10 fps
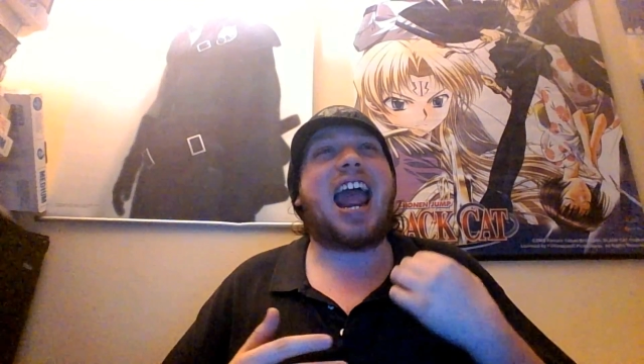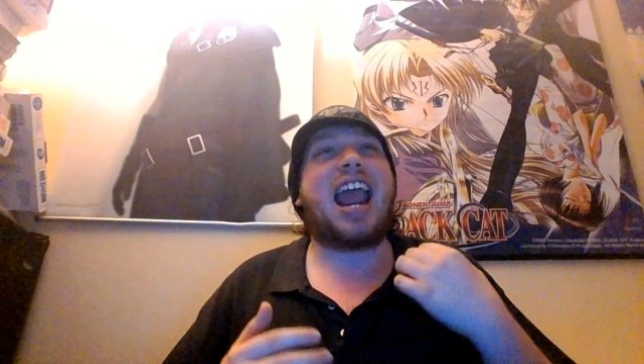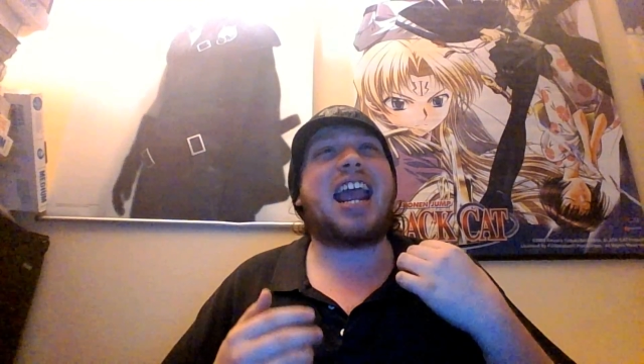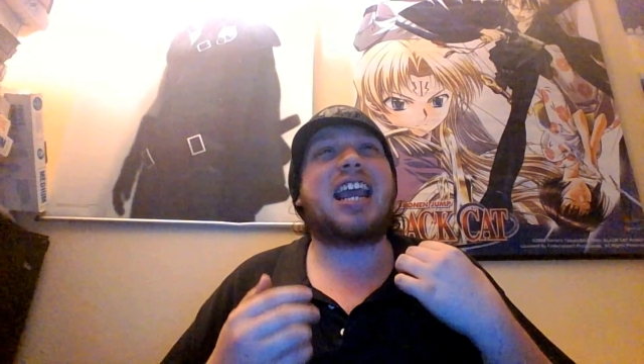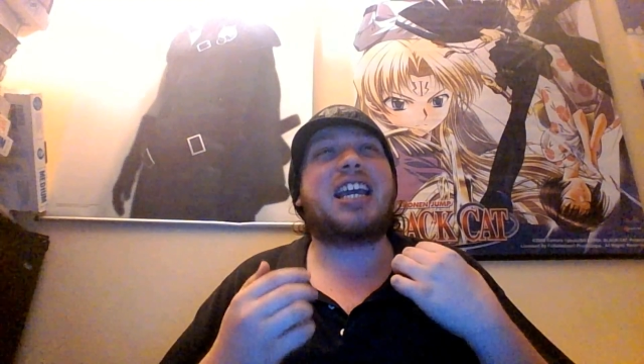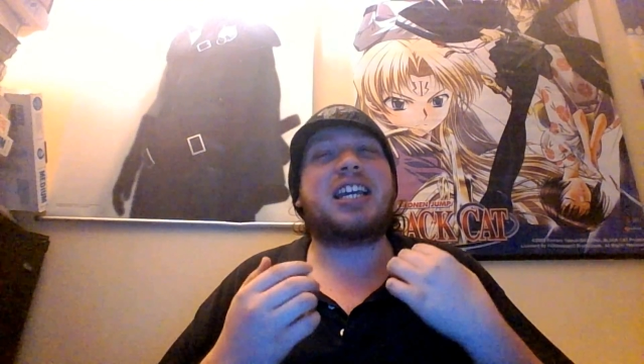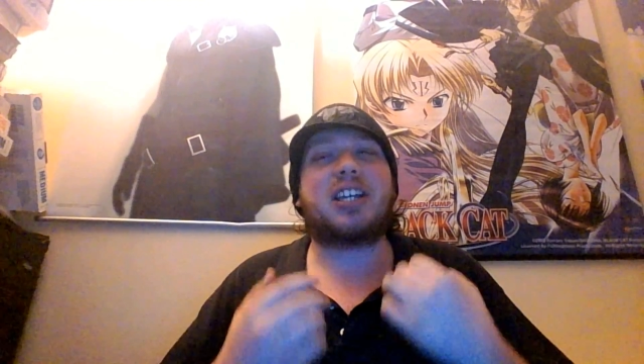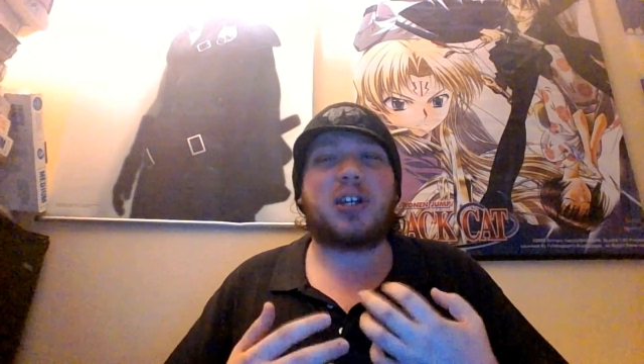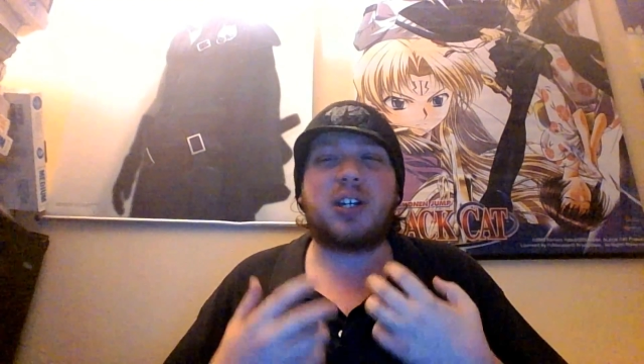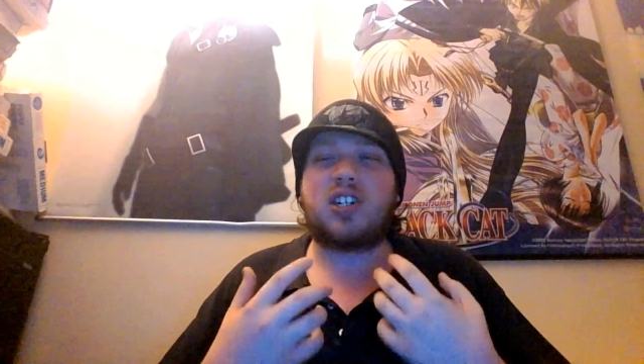a
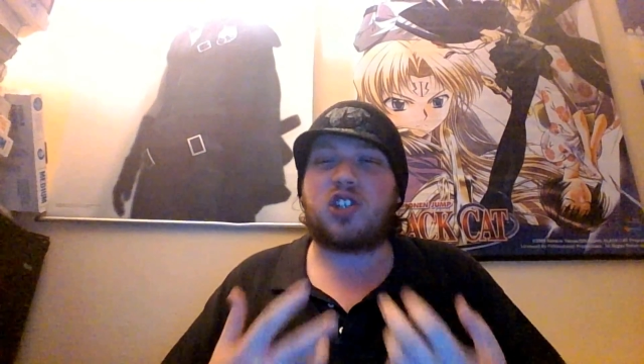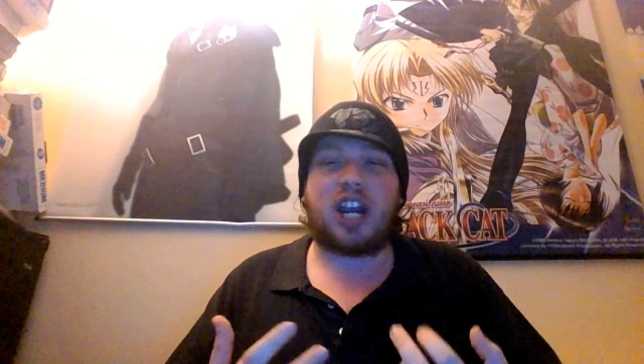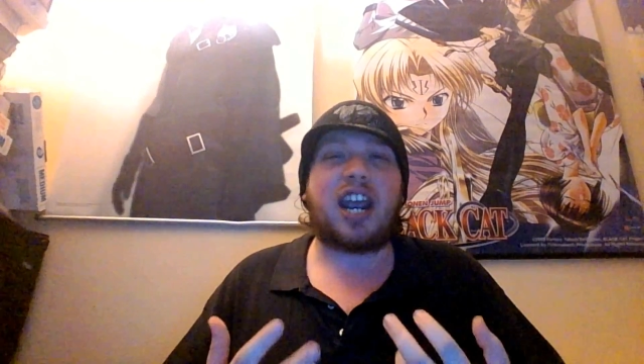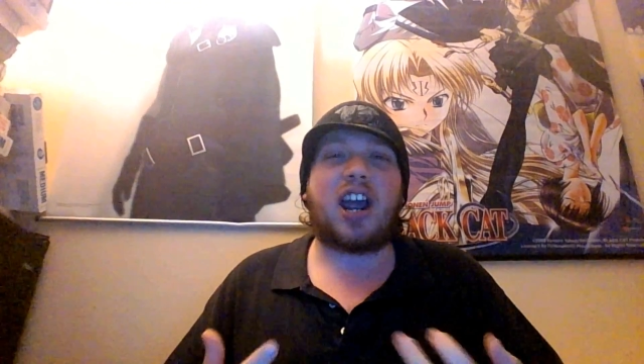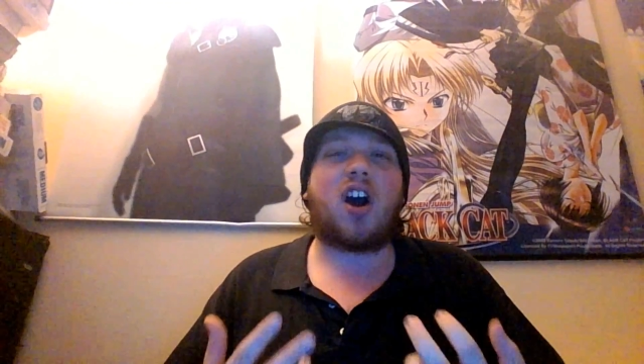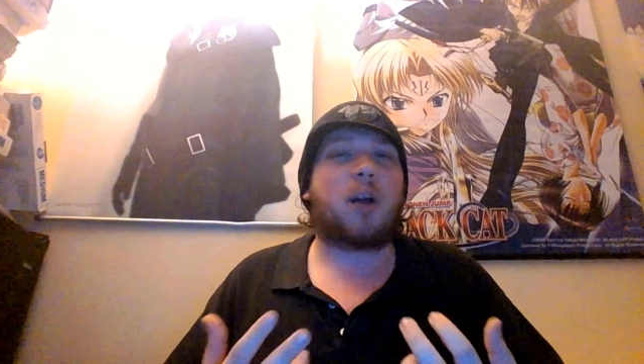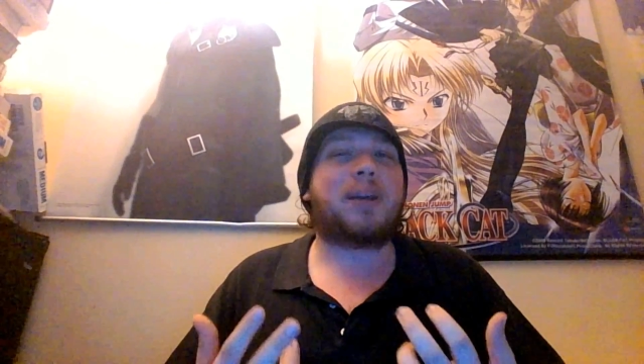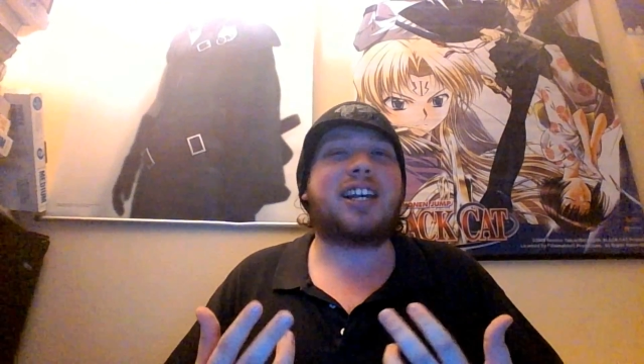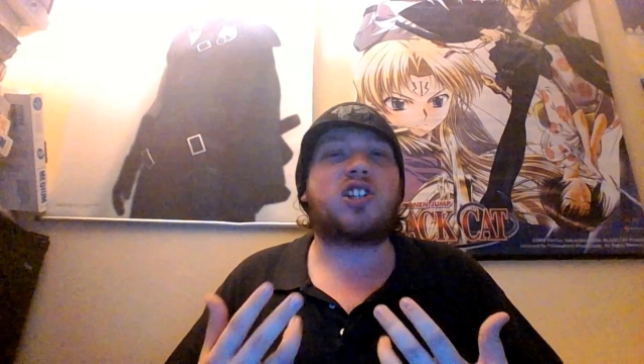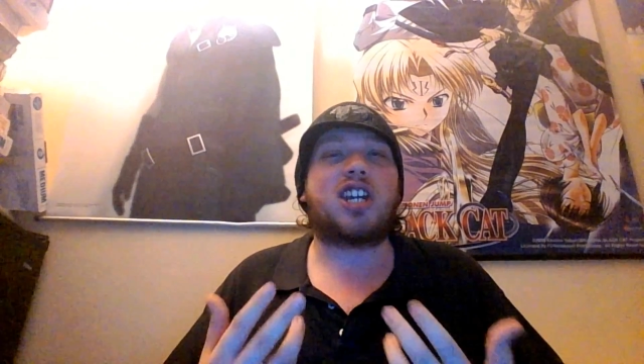good
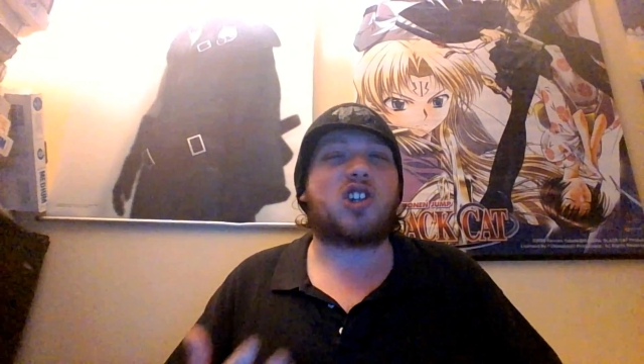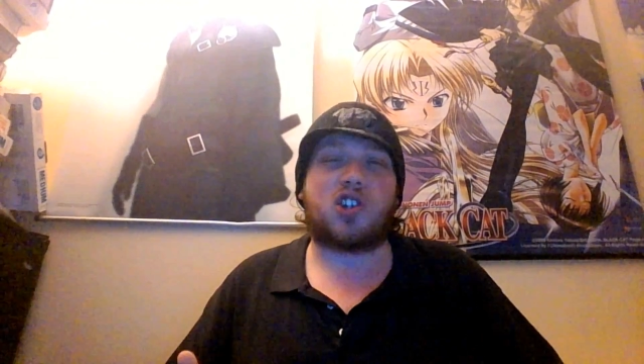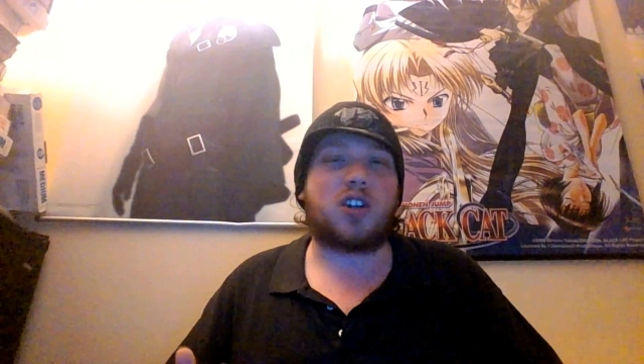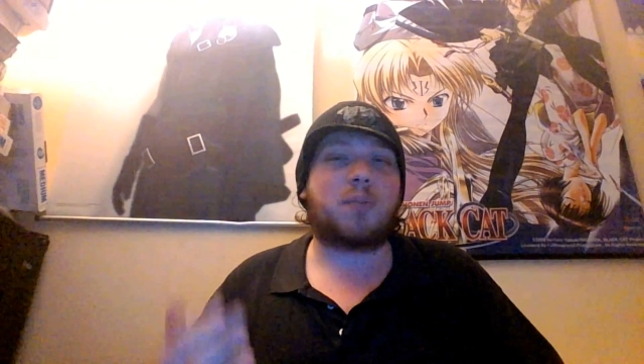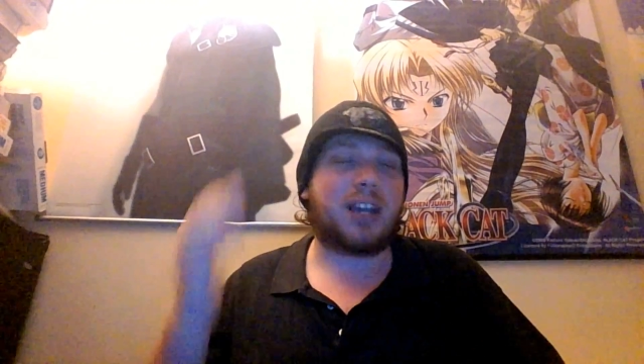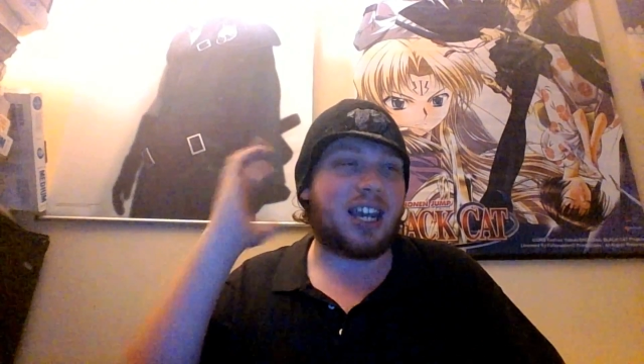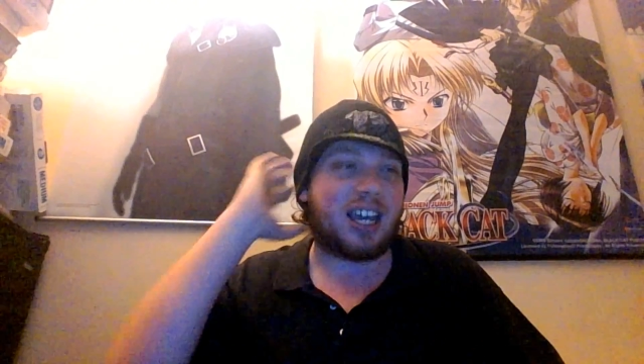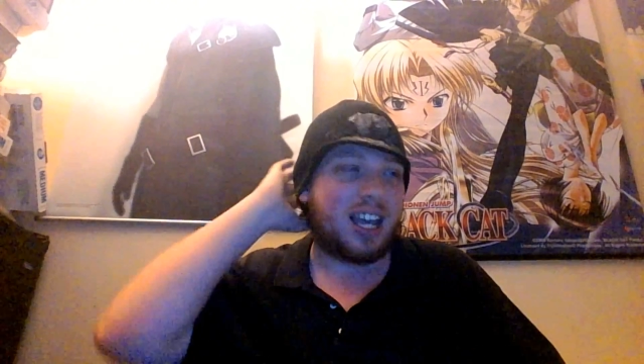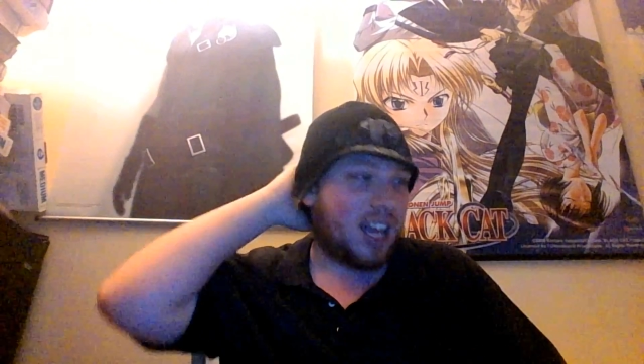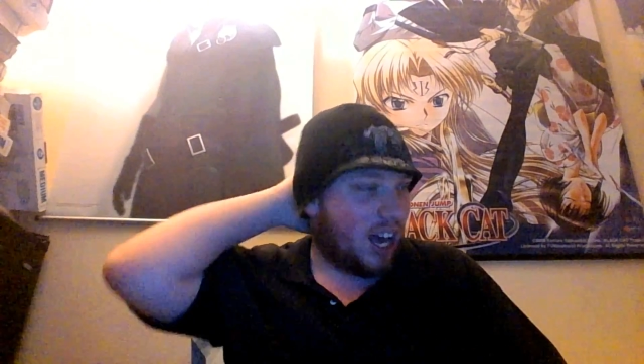JRPG should be.